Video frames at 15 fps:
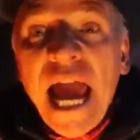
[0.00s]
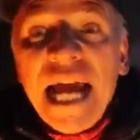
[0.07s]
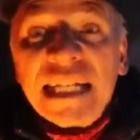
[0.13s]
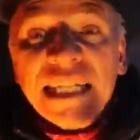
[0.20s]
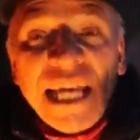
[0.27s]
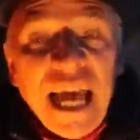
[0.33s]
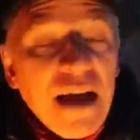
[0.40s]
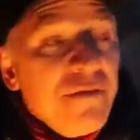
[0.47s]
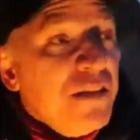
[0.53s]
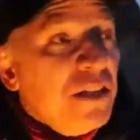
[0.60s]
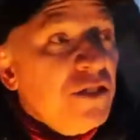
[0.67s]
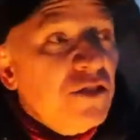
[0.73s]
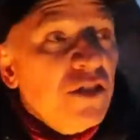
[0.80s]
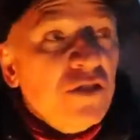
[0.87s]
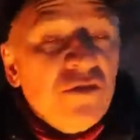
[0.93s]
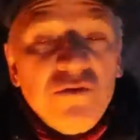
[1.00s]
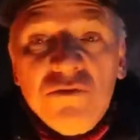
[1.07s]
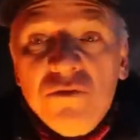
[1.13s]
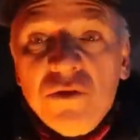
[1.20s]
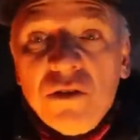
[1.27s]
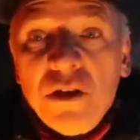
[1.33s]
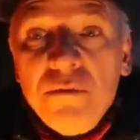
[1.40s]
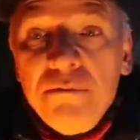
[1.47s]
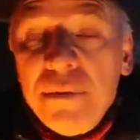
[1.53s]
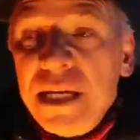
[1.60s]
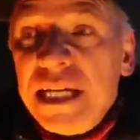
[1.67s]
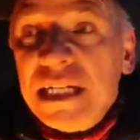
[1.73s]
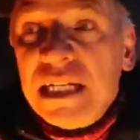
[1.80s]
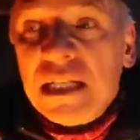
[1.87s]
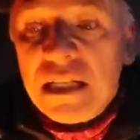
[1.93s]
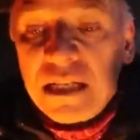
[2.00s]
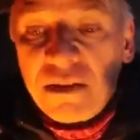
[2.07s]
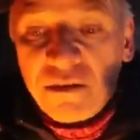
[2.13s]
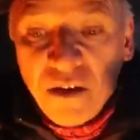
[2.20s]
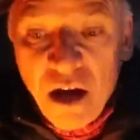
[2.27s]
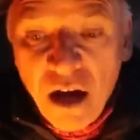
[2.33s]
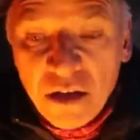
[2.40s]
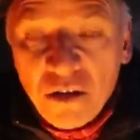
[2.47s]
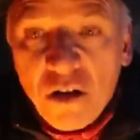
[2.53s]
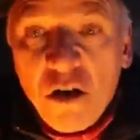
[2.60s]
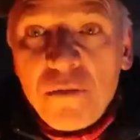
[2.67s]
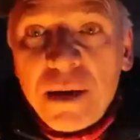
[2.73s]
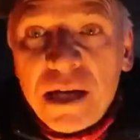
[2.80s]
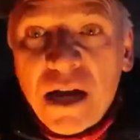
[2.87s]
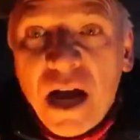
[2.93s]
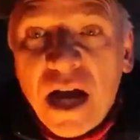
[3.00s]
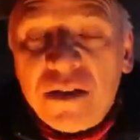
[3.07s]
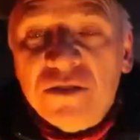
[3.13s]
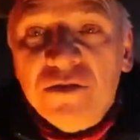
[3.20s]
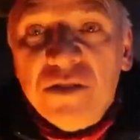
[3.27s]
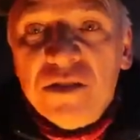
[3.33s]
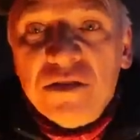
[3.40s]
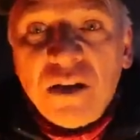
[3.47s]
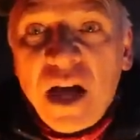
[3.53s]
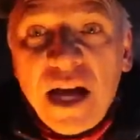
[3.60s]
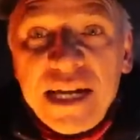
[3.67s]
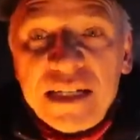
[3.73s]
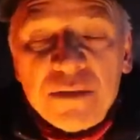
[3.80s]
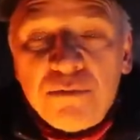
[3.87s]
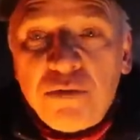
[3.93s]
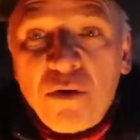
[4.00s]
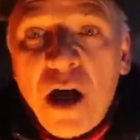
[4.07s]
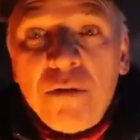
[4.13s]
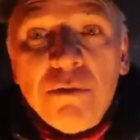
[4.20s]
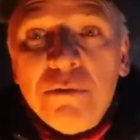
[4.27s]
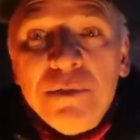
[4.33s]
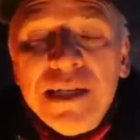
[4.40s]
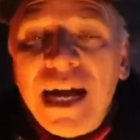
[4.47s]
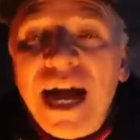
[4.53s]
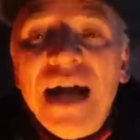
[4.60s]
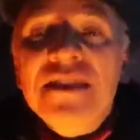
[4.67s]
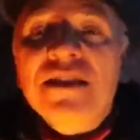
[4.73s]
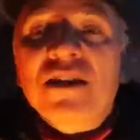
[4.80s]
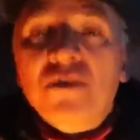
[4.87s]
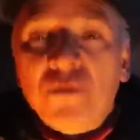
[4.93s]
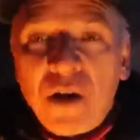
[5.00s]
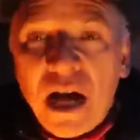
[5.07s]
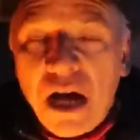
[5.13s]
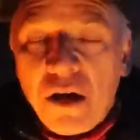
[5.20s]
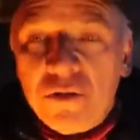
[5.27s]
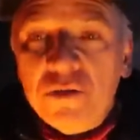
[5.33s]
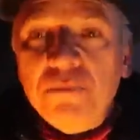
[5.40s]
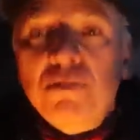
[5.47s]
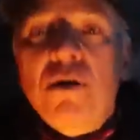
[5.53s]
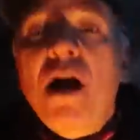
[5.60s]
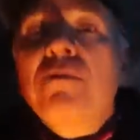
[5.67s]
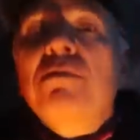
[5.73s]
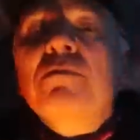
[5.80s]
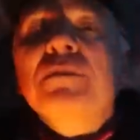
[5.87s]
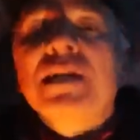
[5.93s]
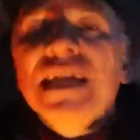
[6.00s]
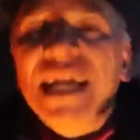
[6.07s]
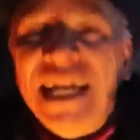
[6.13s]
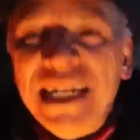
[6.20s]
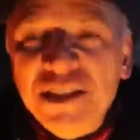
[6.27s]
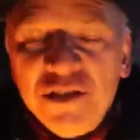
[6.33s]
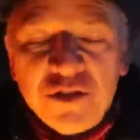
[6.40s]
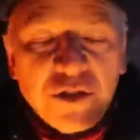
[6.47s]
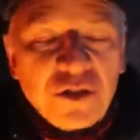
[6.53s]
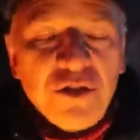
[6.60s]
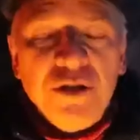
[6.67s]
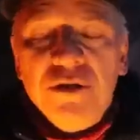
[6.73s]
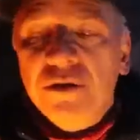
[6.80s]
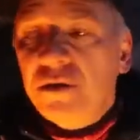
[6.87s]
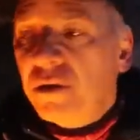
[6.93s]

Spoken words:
And Kevin just immediately thought, oh my gosh, this guy is probably on the ground, probably injured,